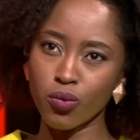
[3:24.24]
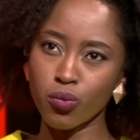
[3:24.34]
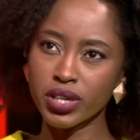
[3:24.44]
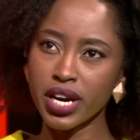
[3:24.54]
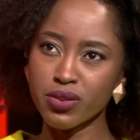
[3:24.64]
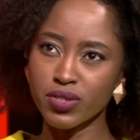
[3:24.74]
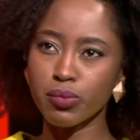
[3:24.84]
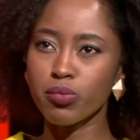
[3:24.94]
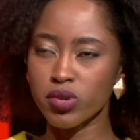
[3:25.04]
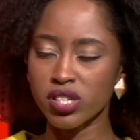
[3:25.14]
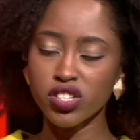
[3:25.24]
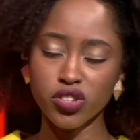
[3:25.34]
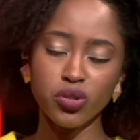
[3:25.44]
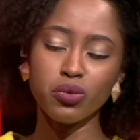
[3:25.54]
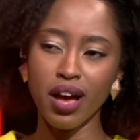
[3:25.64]
What kind of support
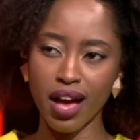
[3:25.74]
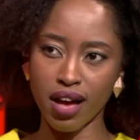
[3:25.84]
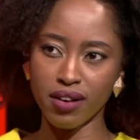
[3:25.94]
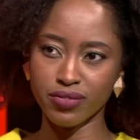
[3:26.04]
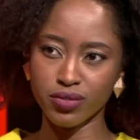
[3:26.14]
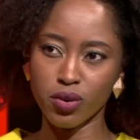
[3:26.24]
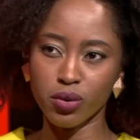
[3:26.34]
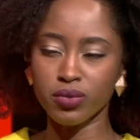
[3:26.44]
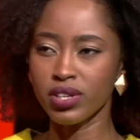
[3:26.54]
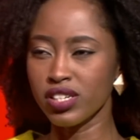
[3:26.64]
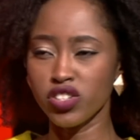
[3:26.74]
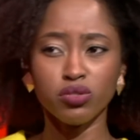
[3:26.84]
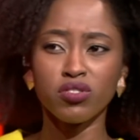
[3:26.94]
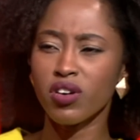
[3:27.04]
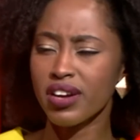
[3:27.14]
did you have or did
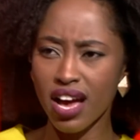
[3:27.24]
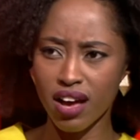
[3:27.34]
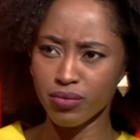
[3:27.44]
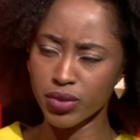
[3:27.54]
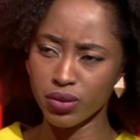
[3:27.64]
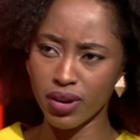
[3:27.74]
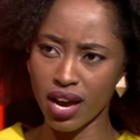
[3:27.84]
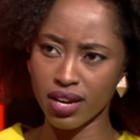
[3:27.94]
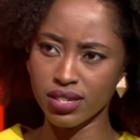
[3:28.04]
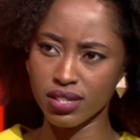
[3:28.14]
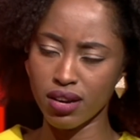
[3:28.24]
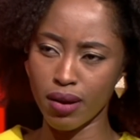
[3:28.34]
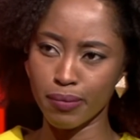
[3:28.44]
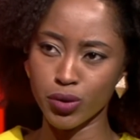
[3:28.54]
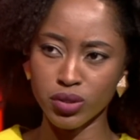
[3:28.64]
you not have when you had
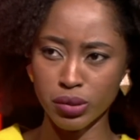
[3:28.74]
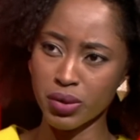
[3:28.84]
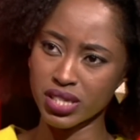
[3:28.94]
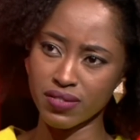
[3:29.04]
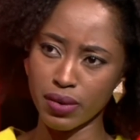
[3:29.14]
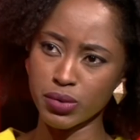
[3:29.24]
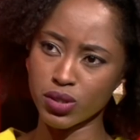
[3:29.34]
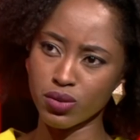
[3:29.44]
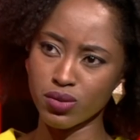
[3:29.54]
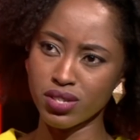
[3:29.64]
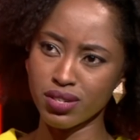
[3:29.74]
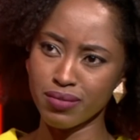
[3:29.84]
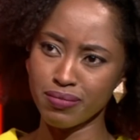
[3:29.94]
um, your depressive episode?